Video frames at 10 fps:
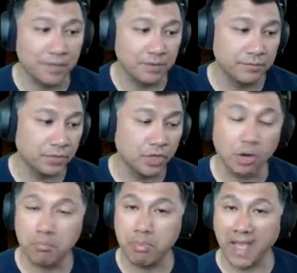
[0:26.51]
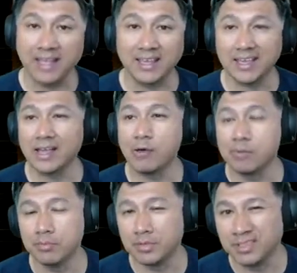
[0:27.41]
for not banking our
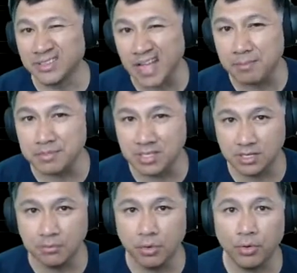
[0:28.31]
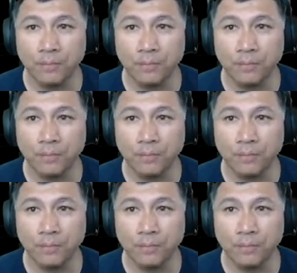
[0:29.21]
premium times anymore,